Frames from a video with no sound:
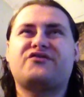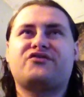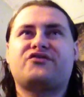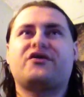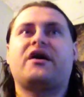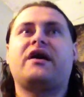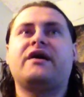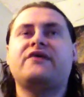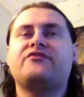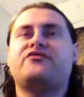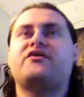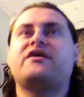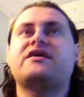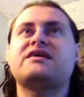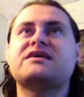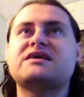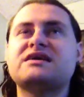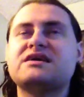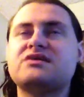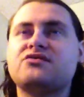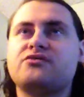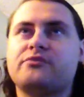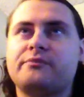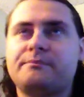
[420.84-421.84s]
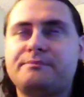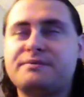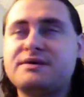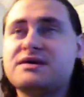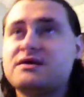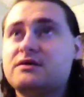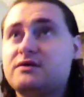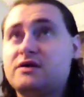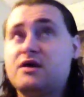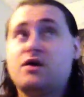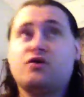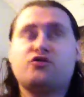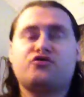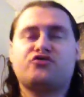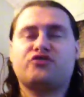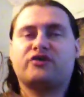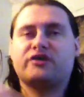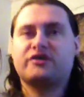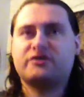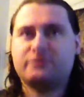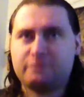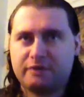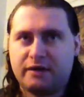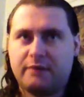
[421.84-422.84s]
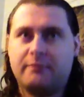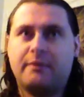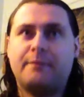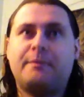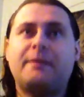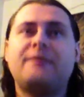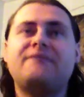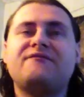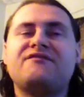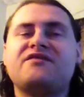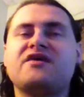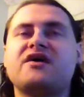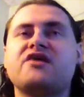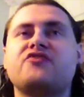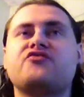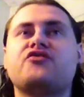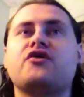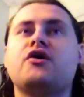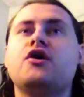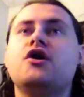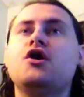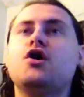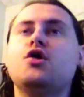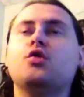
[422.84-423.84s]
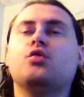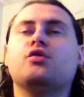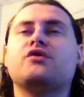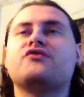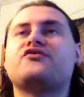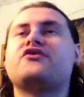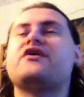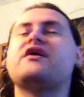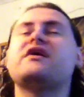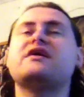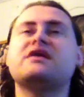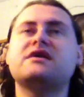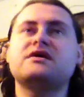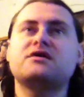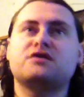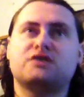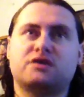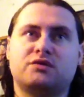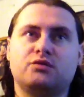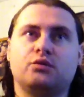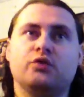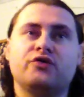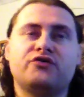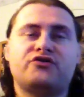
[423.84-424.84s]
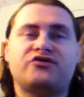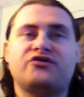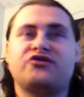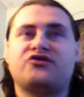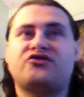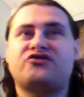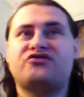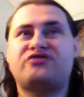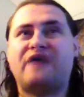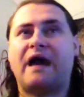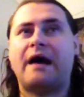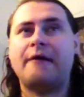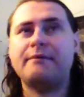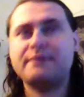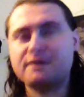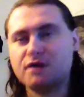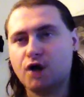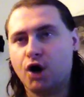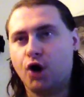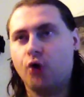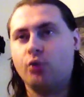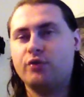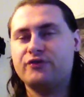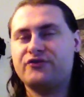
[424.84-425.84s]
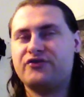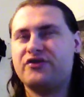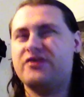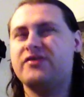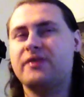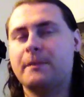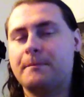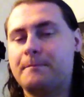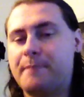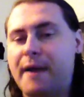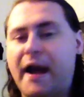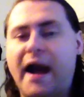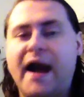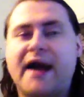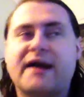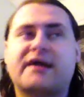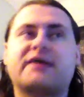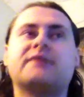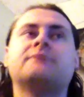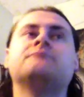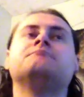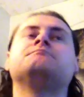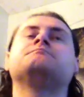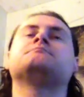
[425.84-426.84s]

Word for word: signs that he be you know started to become a babyface was hitting was stabbing Owens in the back